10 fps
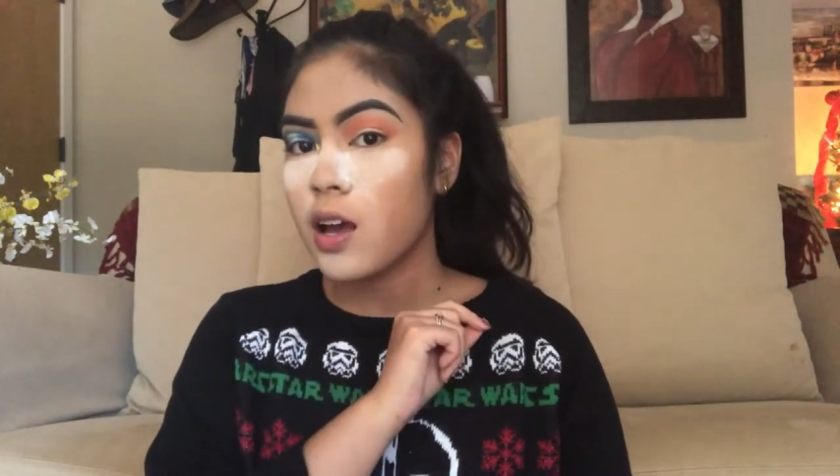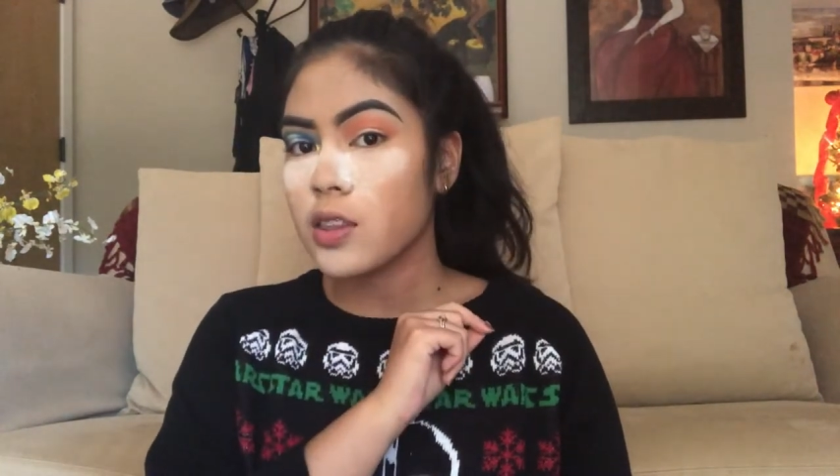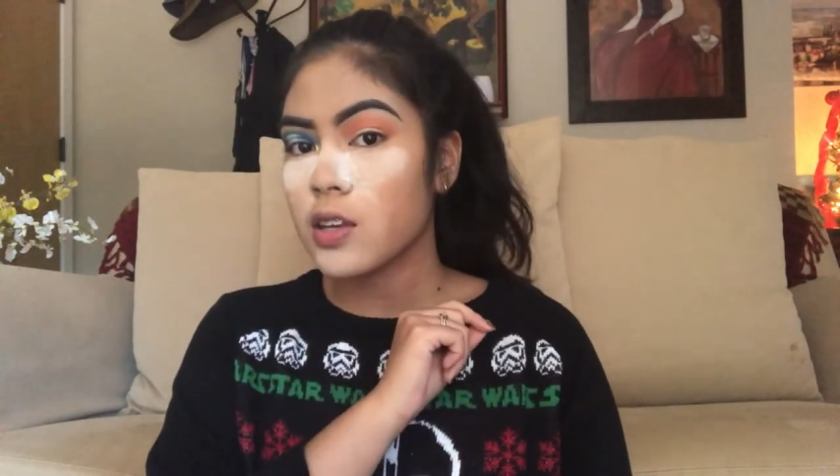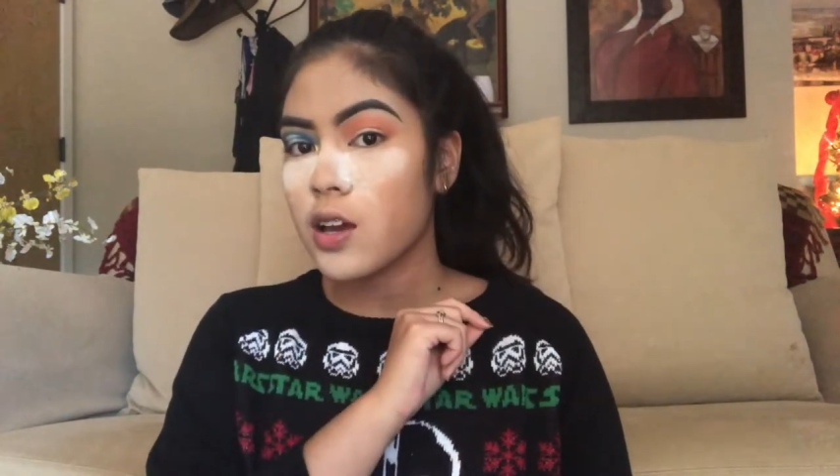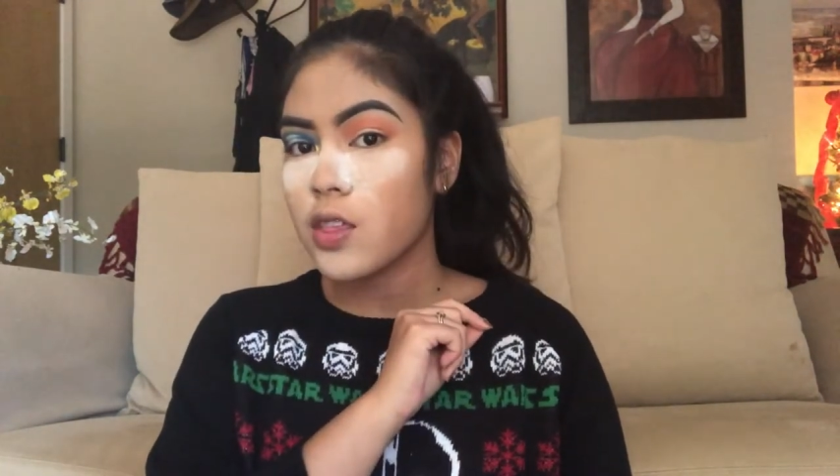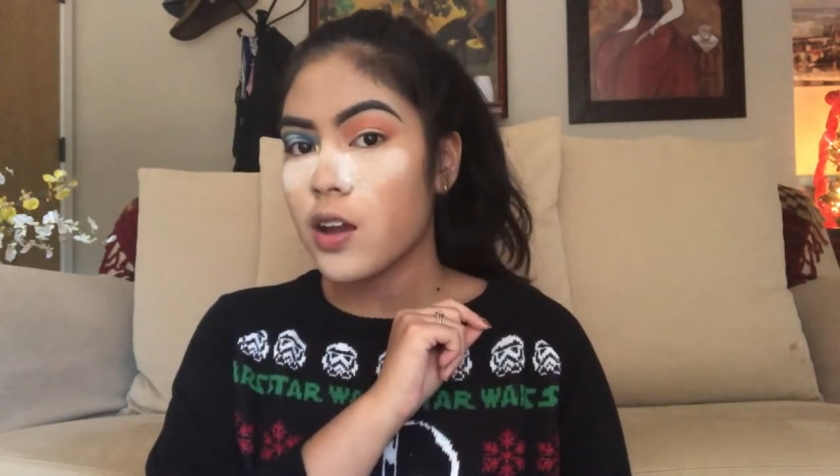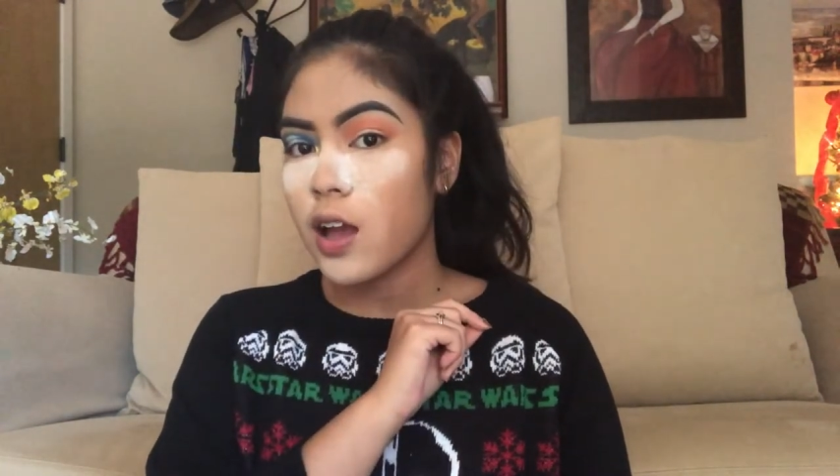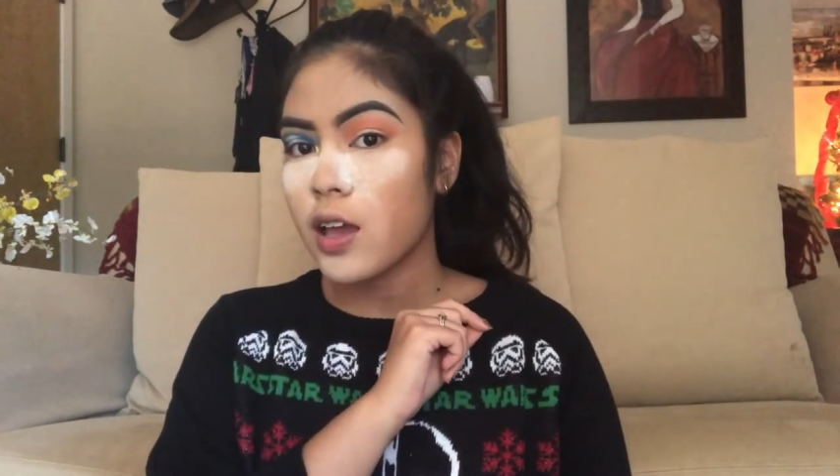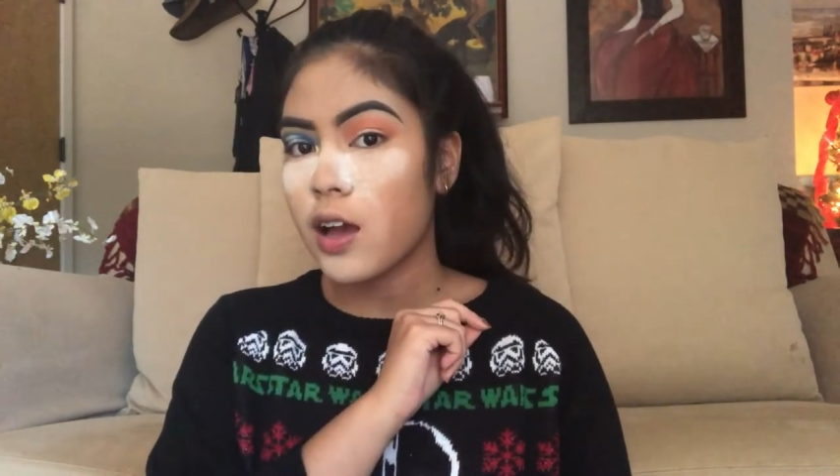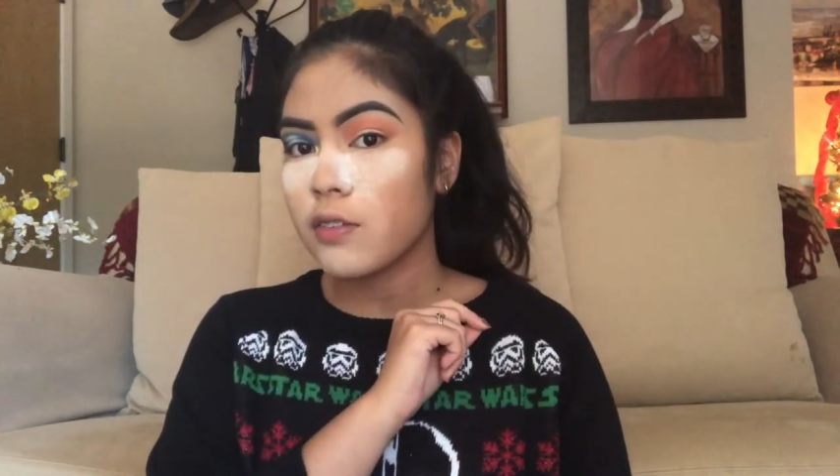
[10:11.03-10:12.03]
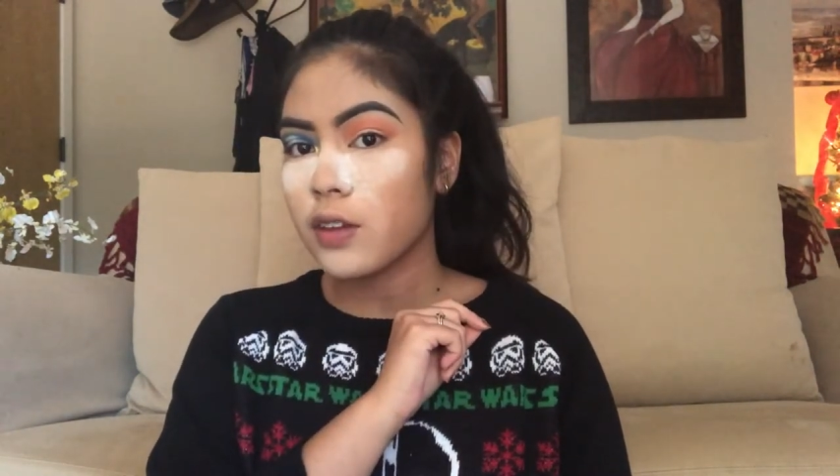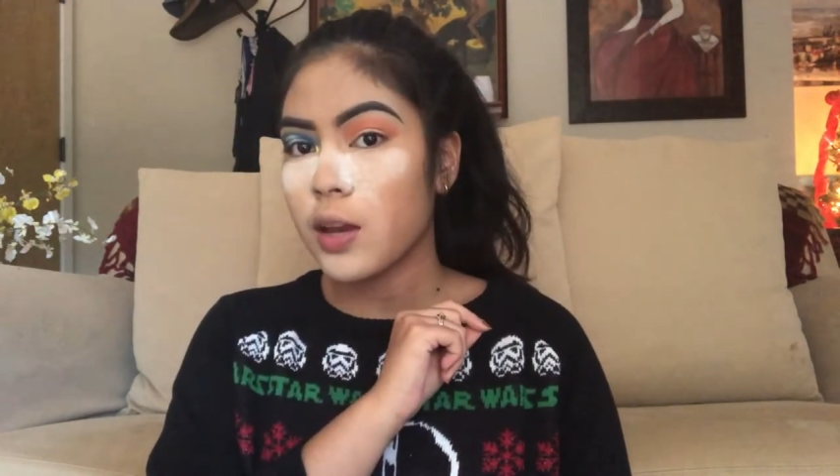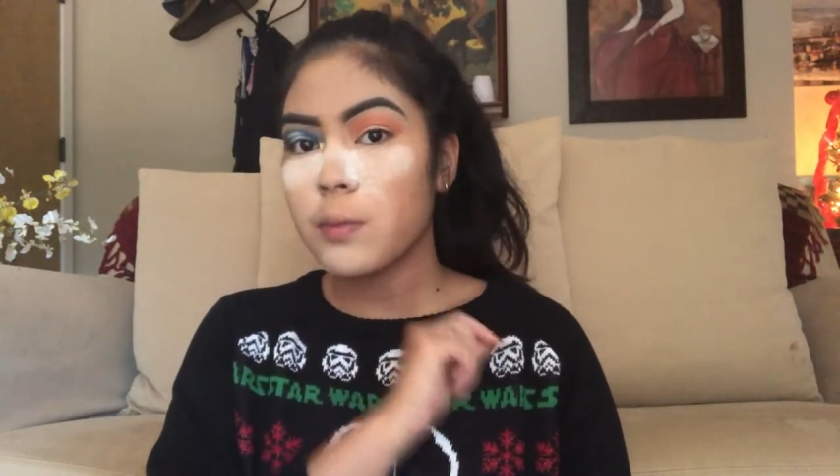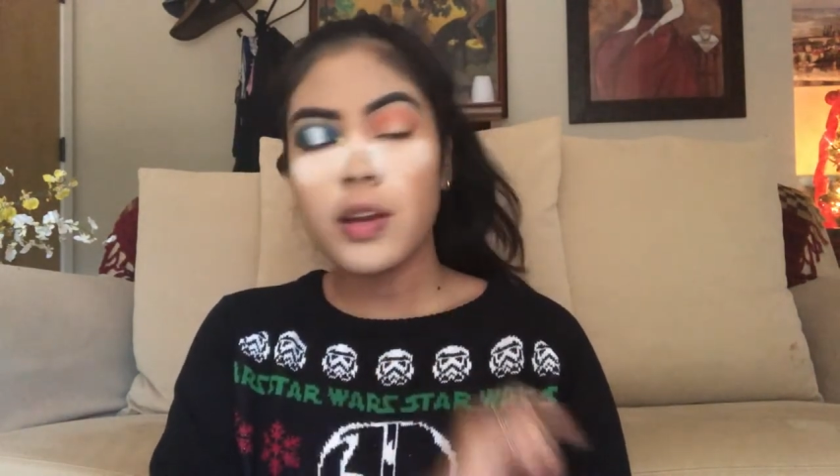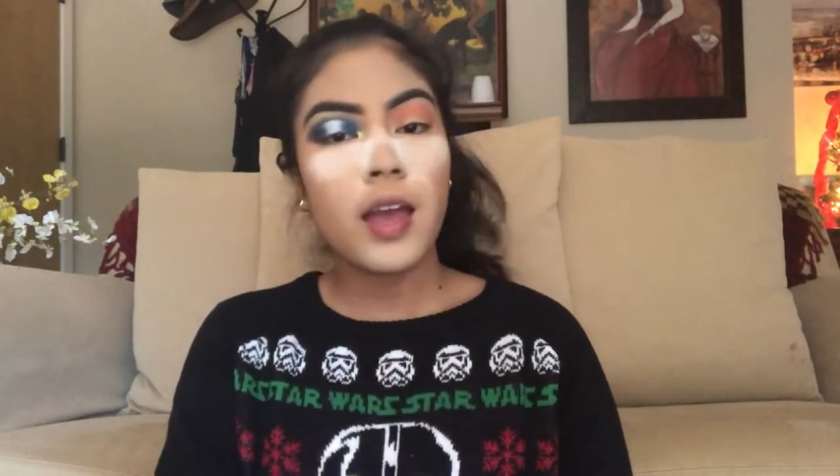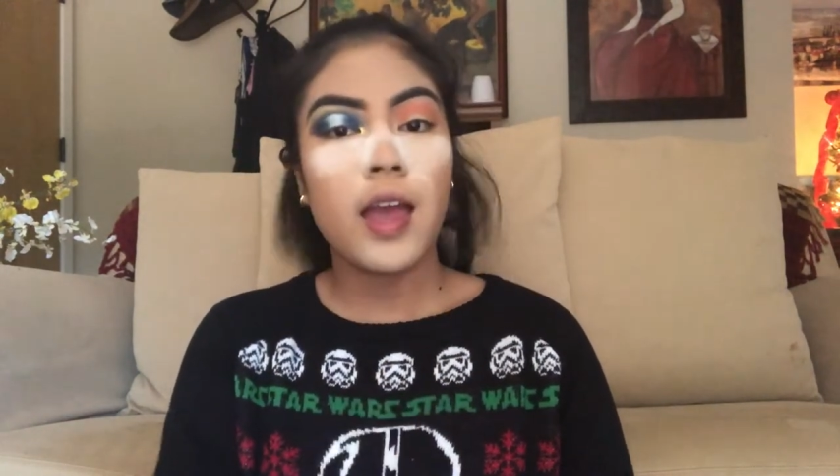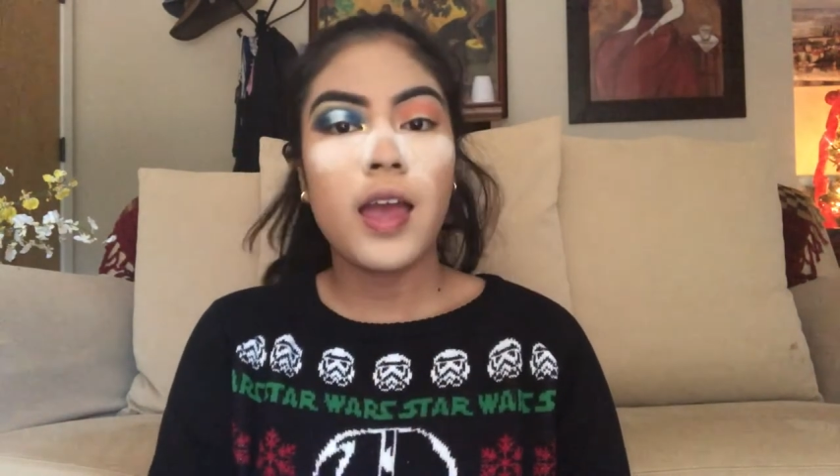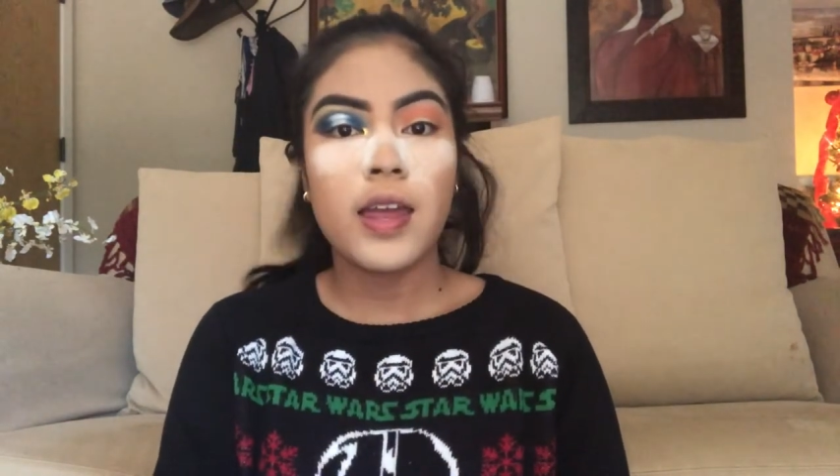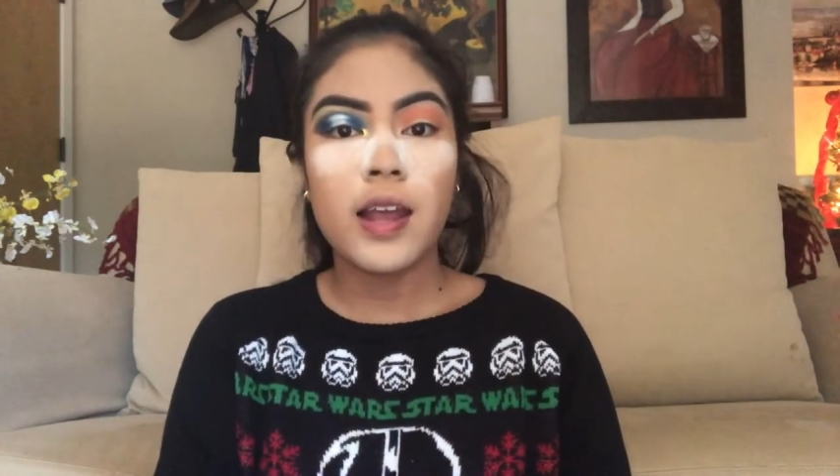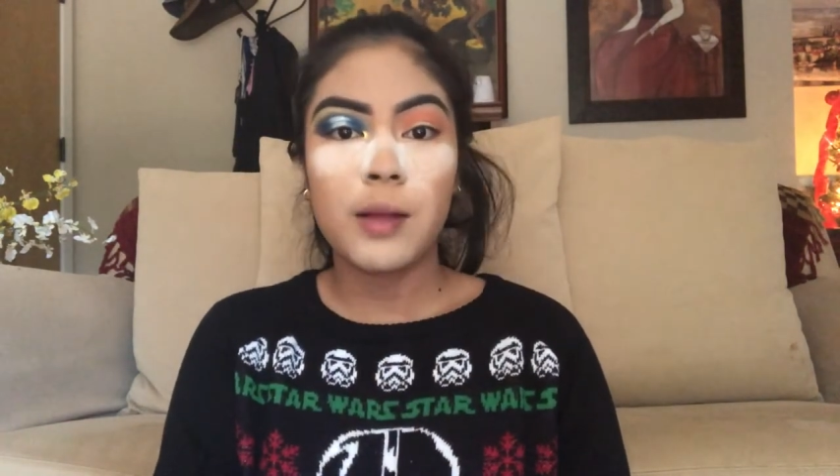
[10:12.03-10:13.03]
on the other eye off camera
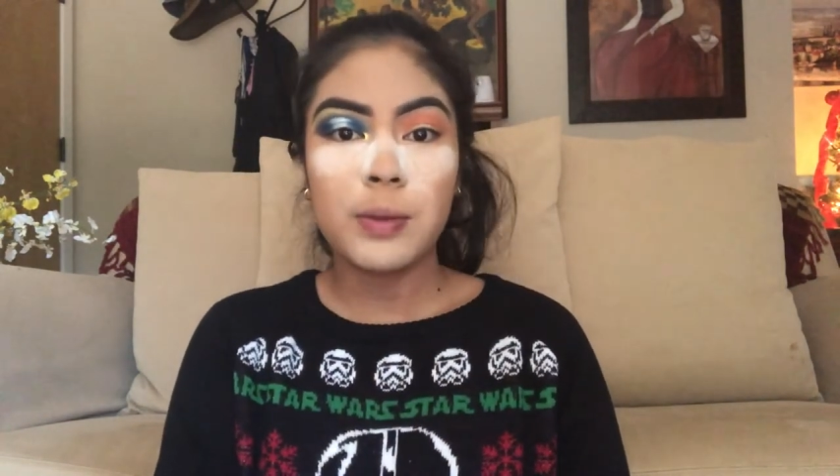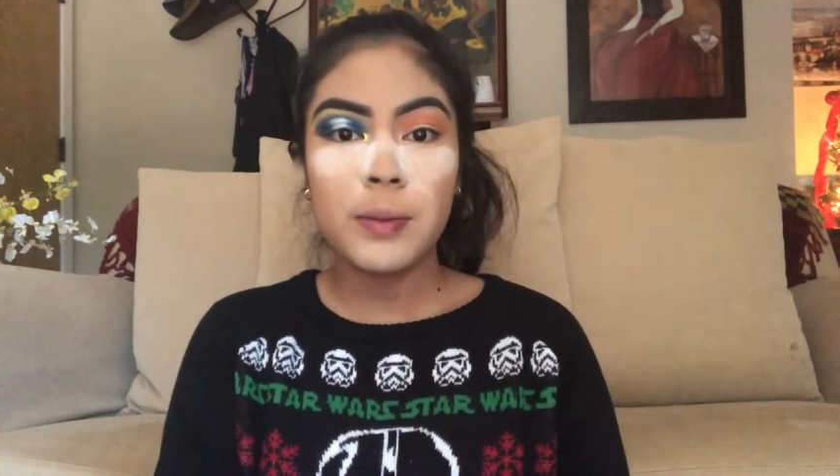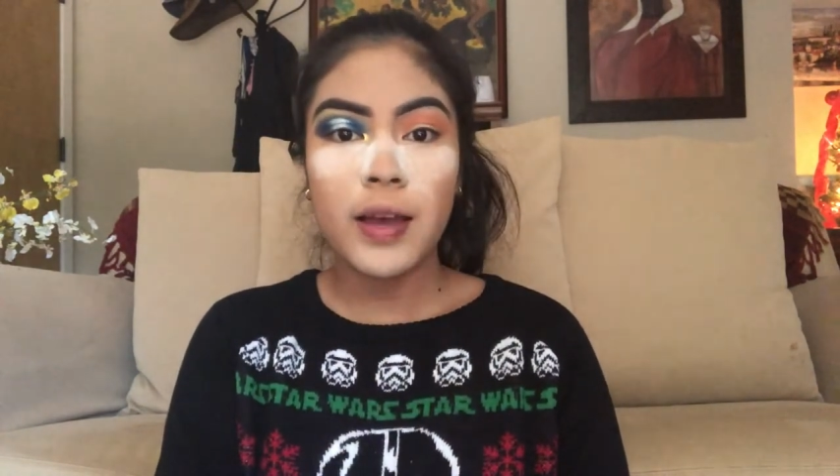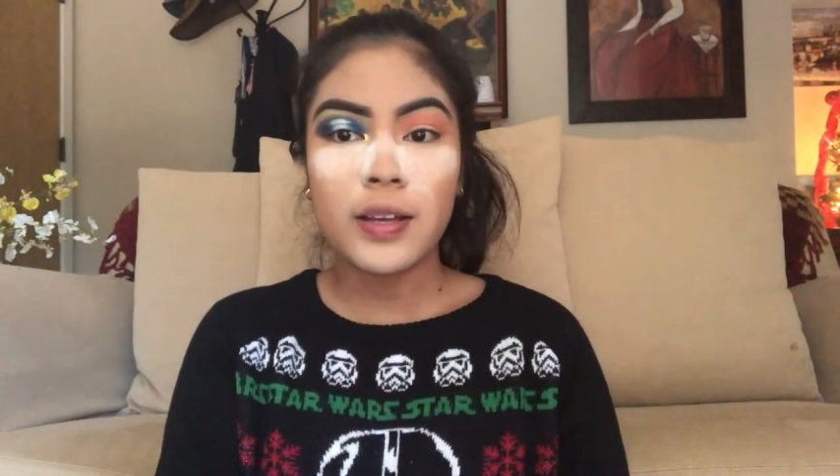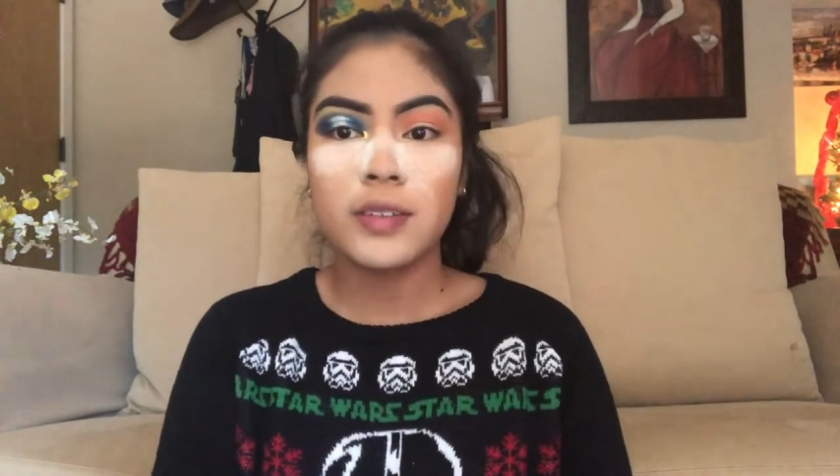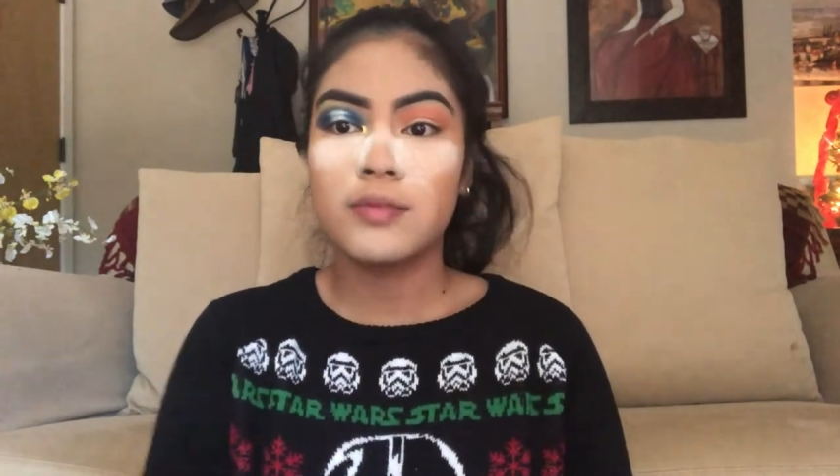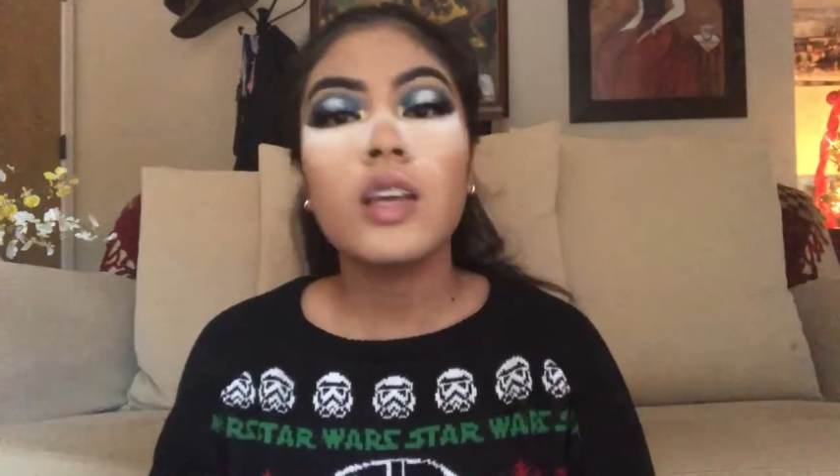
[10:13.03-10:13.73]
and I'll be back.